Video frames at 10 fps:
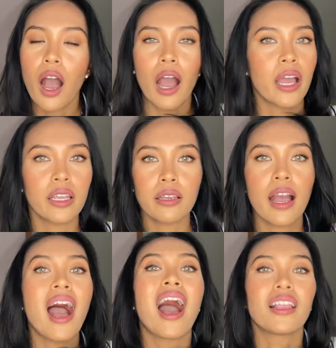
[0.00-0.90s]
I
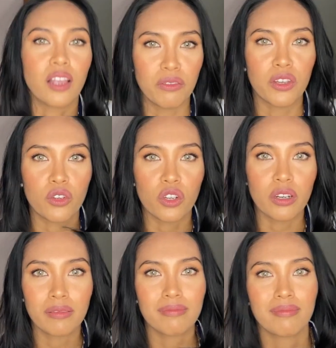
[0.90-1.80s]
love the
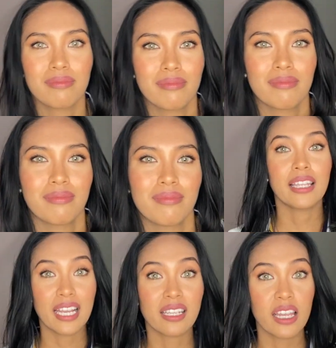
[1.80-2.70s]
shirt.
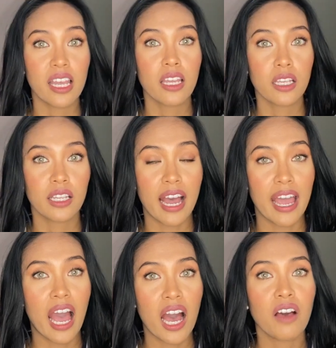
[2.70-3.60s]
Next things I
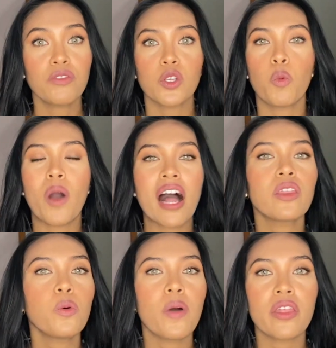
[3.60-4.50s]
have, so while
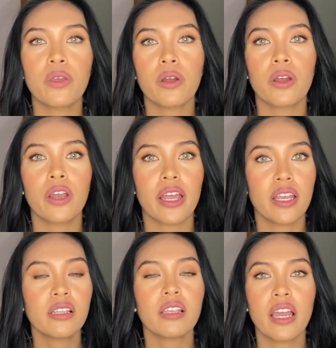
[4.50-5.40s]
the weather
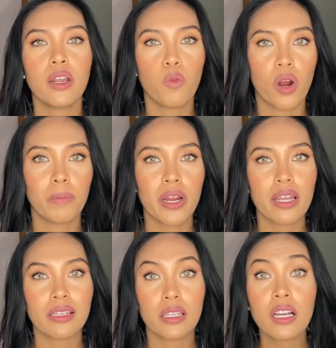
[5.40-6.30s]
is getting warmer,
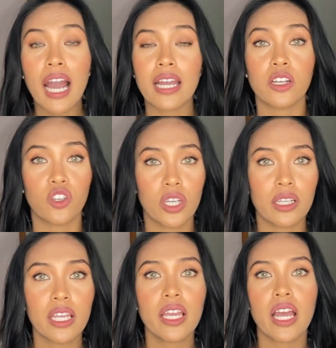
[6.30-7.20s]
it's still kind of
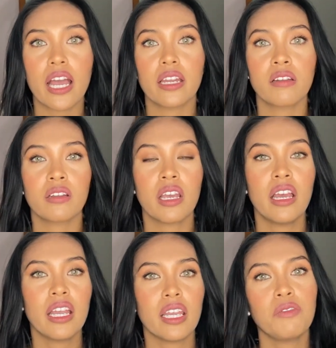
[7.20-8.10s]
chilly, and
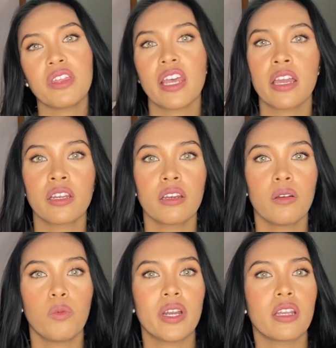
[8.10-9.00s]
even
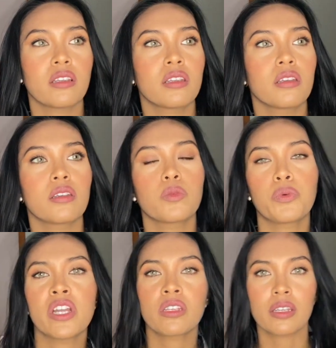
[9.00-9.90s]
then when it's
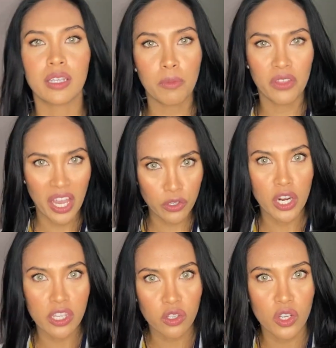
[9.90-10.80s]
spring to summer, that
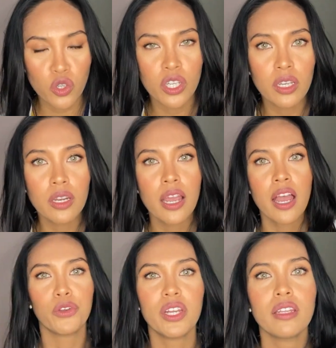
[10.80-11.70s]
transition,
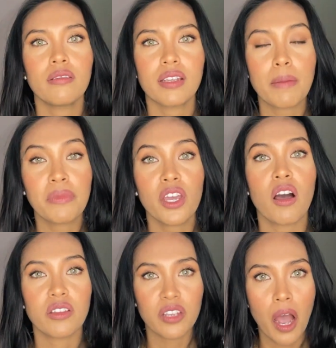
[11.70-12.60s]
you need something
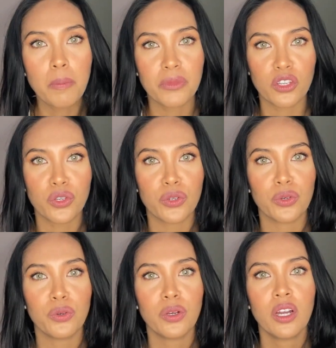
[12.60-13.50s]
on top just
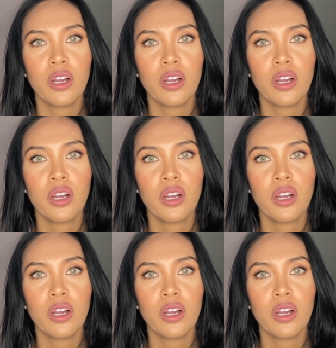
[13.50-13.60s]
to